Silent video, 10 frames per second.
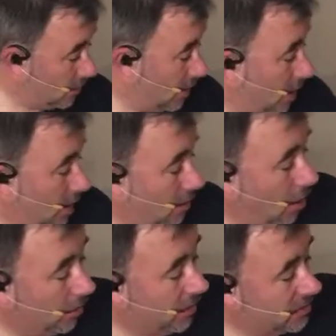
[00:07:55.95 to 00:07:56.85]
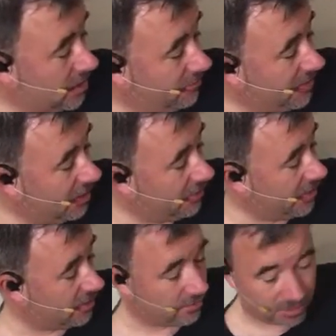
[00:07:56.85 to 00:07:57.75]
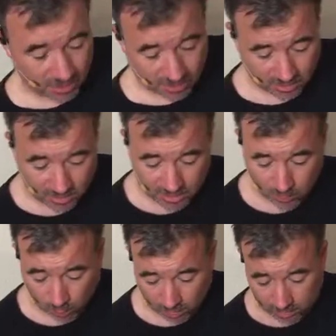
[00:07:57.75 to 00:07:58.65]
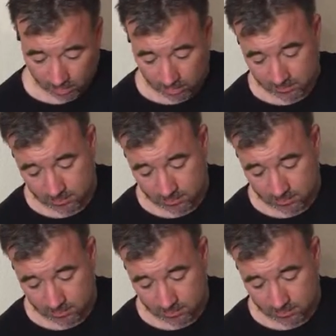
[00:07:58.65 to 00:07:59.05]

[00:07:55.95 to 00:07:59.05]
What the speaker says: All this stuff down here, he had worked on.